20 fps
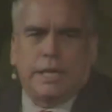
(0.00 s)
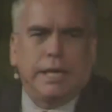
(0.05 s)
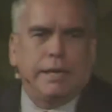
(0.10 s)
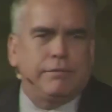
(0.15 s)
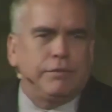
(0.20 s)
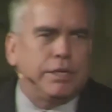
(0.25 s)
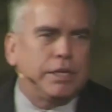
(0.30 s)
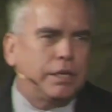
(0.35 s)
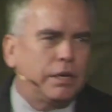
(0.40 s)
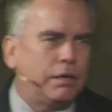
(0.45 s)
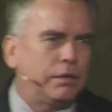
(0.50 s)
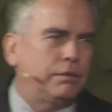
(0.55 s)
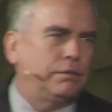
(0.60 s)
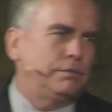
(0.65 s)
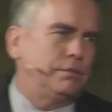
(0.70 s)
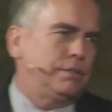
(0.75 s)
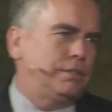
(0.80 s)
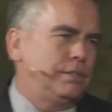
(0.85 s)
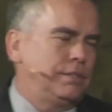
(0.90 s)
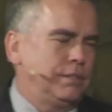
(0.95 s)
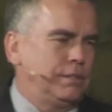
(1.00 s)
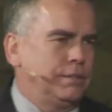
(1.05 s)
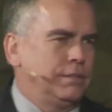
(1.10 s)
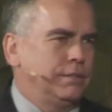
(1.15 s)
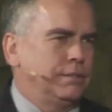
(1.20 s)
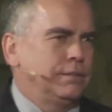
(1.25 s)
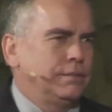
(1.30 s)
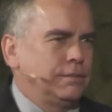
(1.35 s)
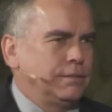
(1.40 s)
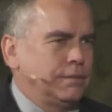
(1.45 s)
a heavy coat.
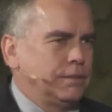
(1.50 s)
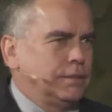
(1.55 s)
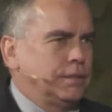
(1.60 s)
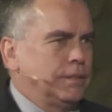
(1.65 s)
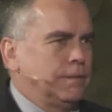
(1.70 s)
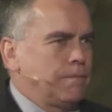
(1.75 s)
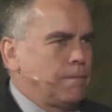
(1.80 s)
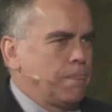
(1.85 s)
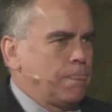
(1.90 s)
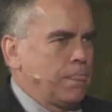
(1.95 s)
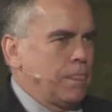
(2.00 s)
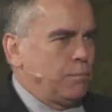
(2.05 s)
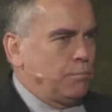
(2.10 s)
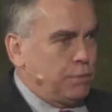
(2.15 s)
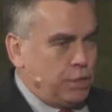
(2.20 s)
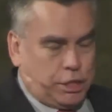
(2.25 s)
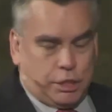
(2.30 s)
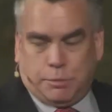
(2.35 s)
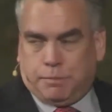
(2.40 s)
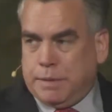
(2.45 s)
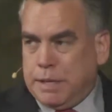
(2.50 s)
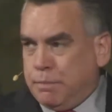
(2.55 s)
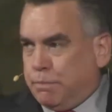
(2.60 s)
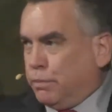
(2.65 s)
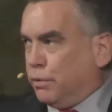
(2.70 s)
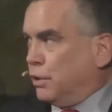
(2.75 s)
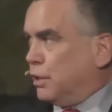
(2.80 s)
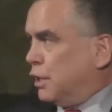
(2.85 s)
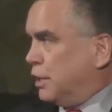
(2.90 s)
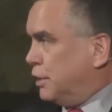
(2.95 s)
Because
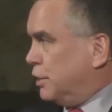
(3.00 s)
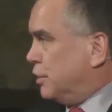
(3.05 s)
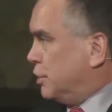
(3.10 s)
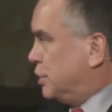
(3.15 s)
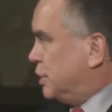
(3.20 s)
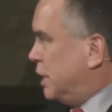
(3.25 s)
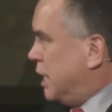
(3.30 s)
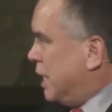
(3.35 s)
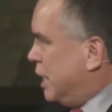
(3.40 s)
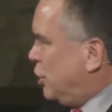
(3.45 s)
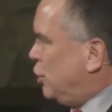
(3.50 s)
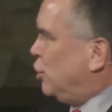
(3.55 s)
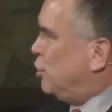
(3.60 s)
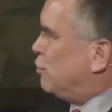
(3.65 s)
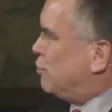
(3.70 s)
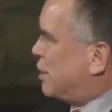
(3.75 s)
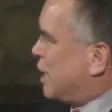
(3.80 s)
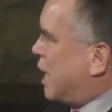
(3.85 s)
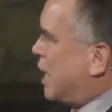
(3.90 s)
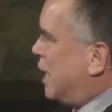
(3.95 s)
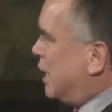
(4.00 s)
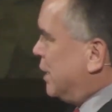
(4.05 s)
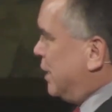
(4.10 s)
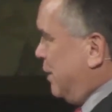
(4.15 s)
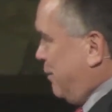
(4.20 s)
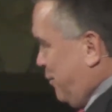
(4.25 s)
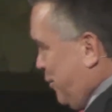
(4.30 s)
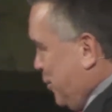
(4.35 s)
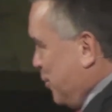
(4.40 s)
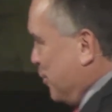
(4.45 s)
people understand you've got, if